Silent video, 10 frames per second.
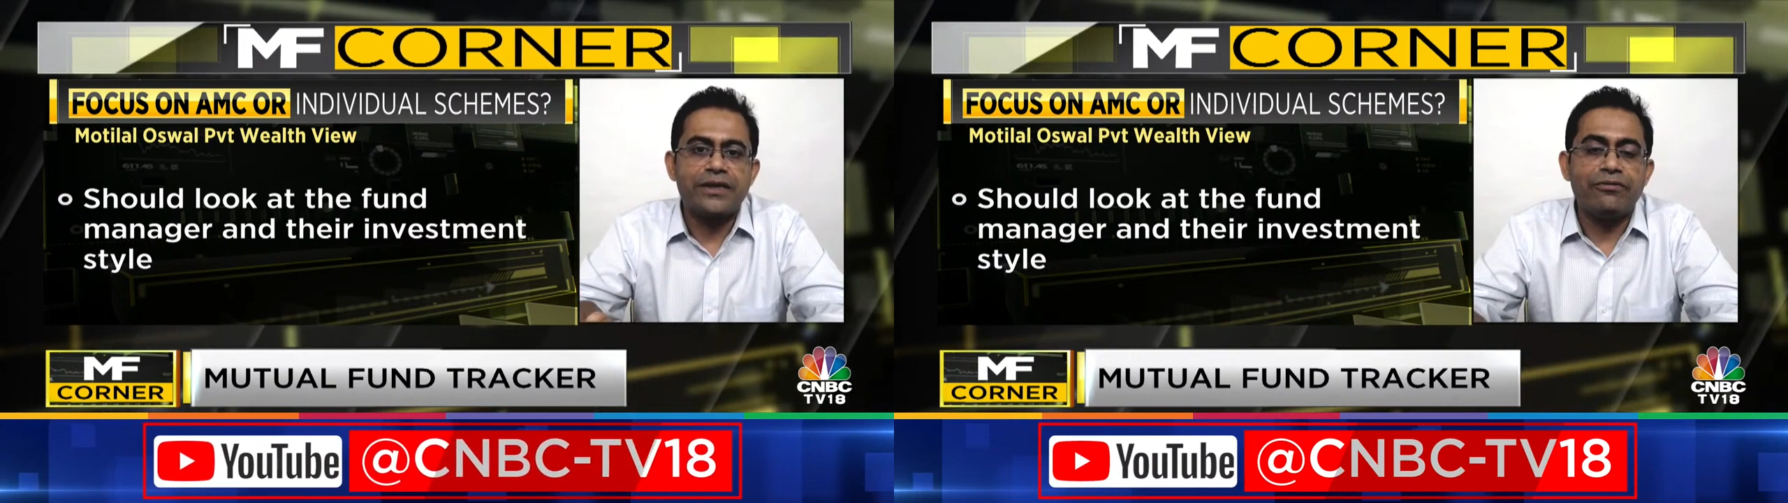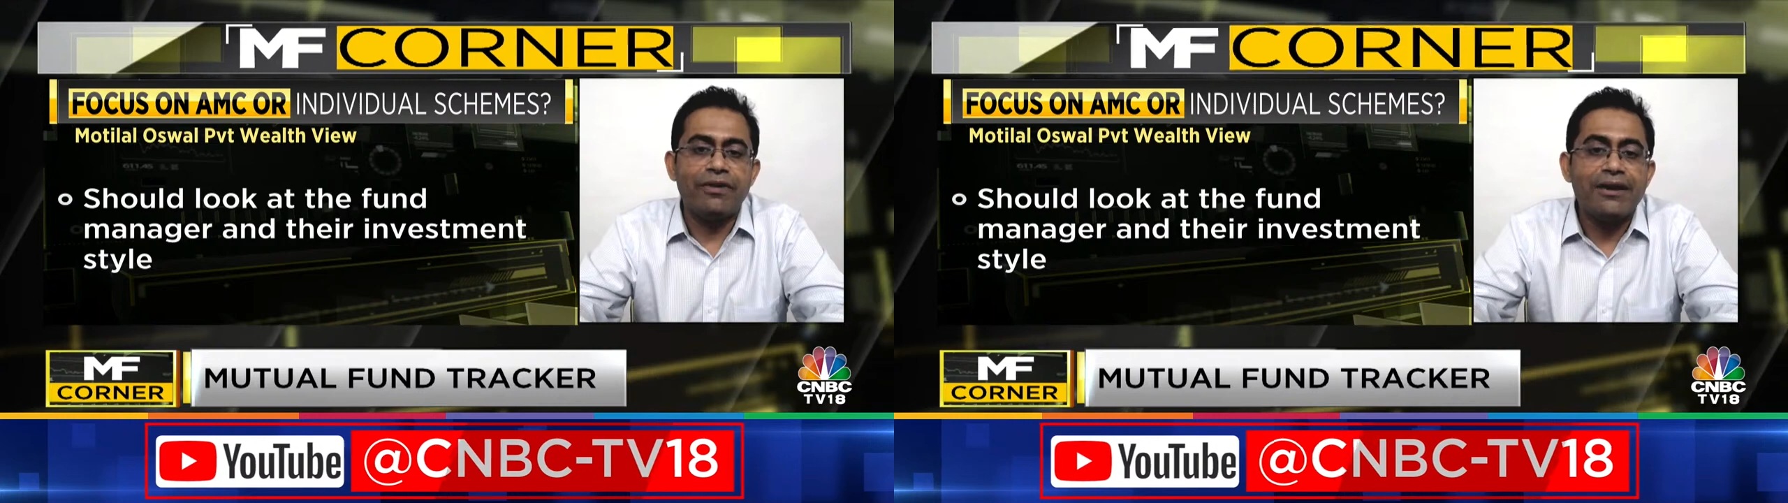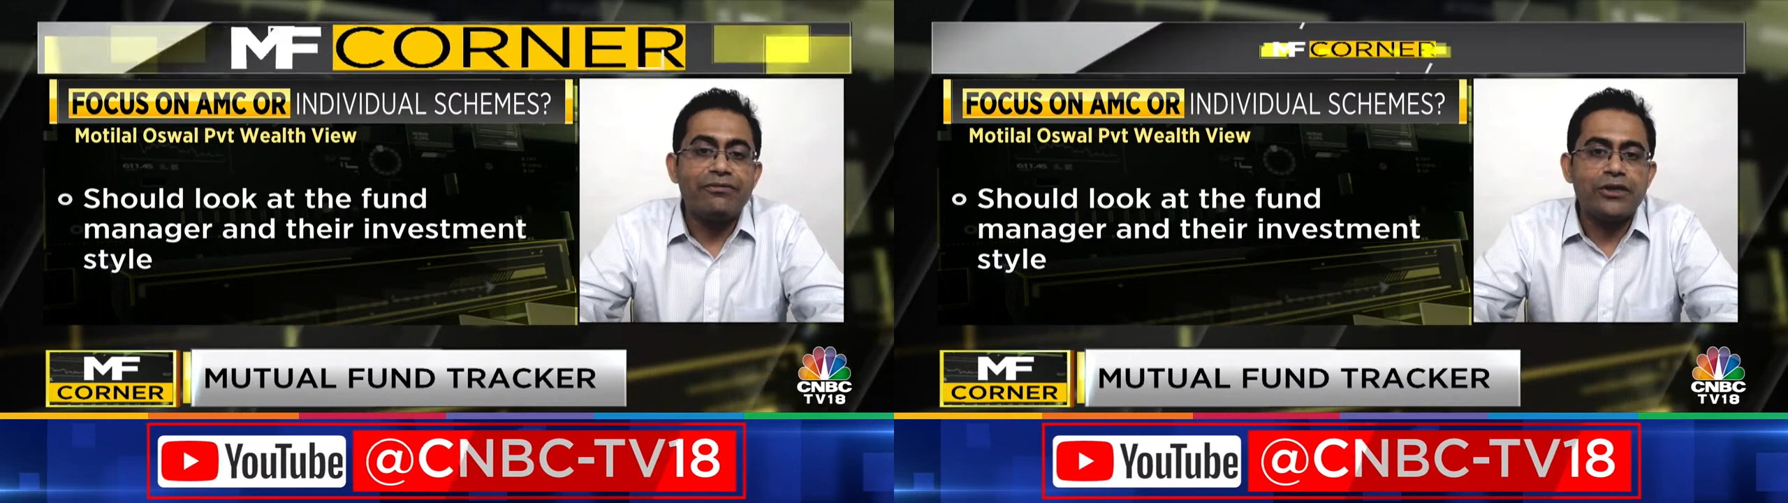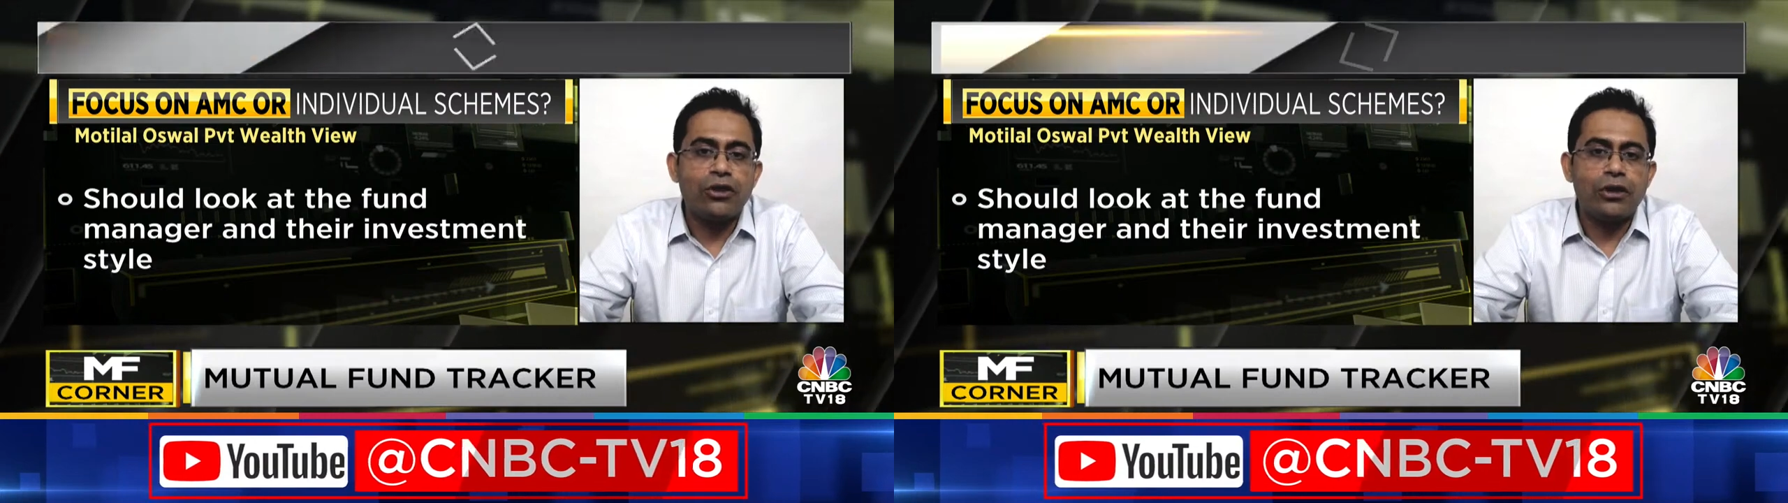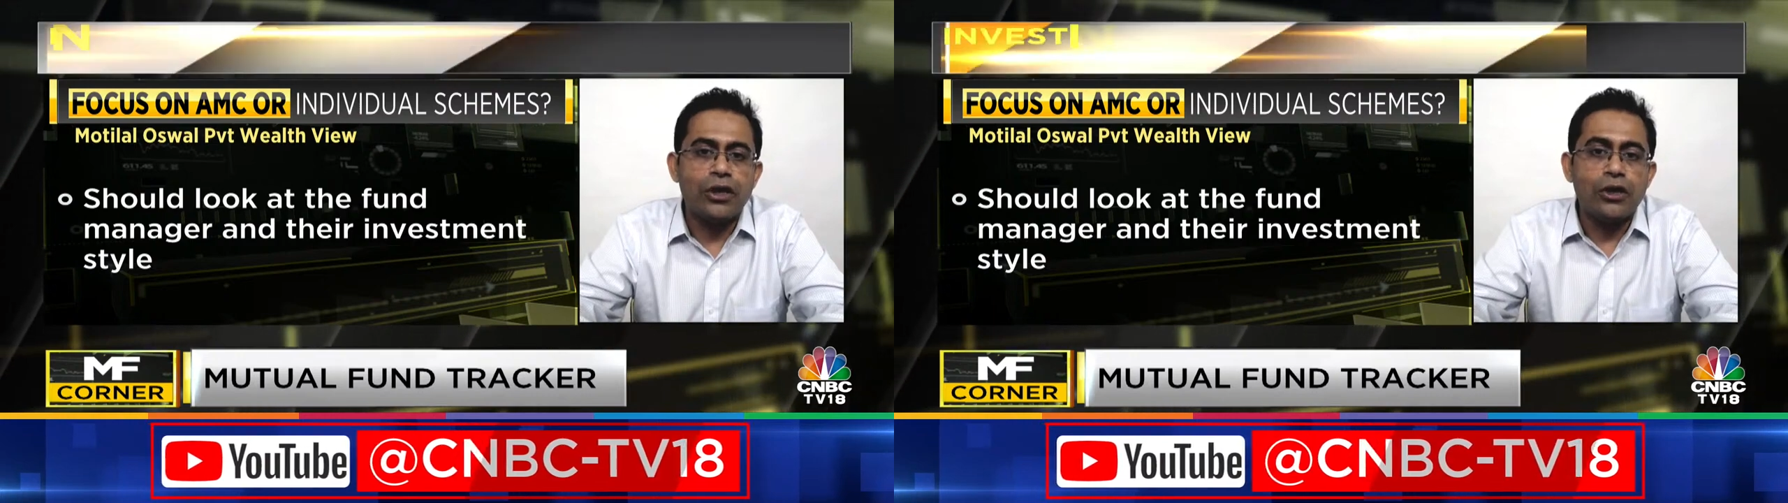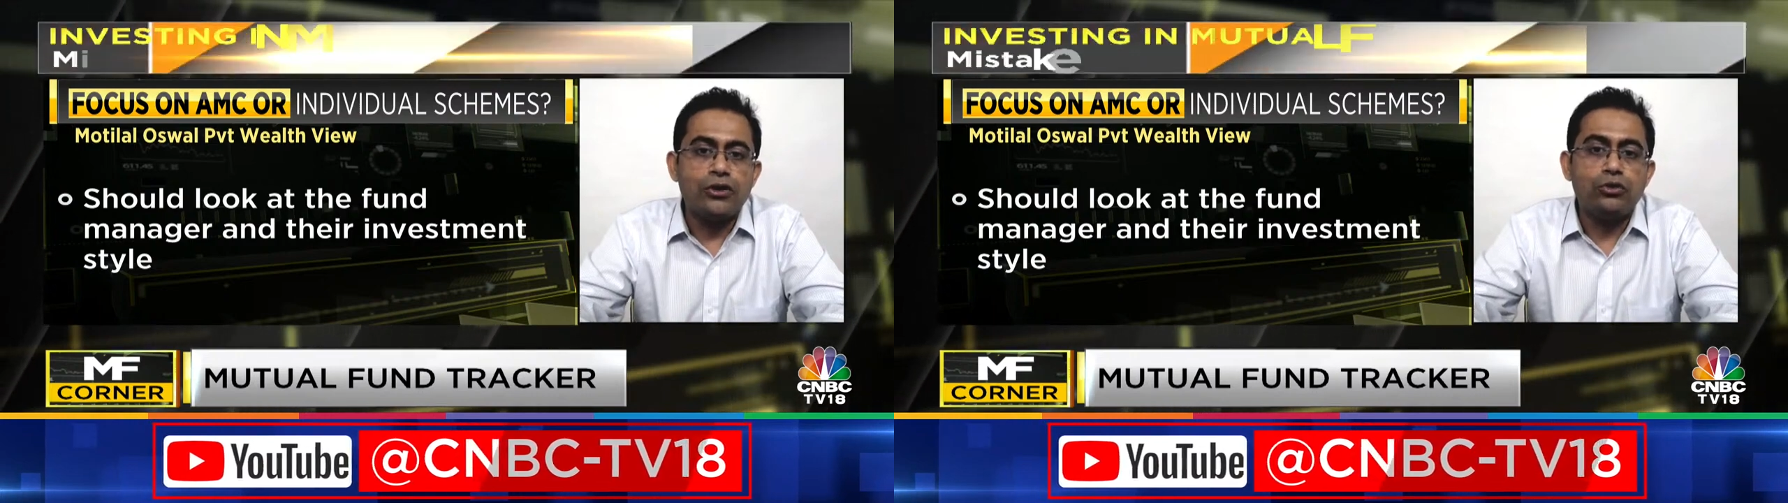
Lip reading: and the wherewithal